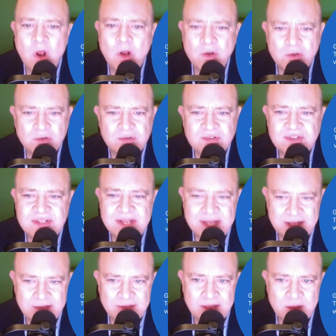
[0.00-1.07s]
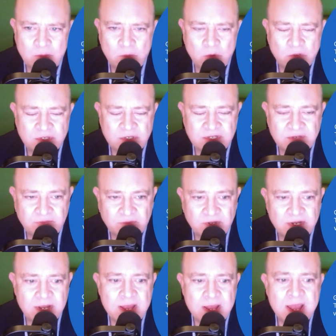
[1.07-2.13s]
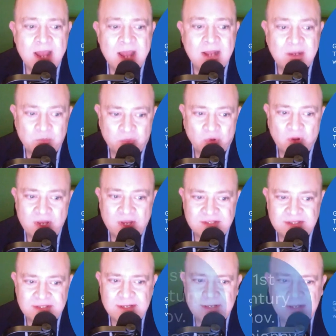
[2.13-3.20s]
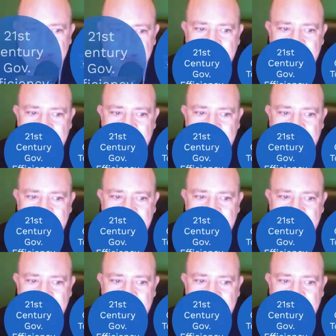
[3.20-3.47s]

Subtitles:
Understand that we're different and embrace it.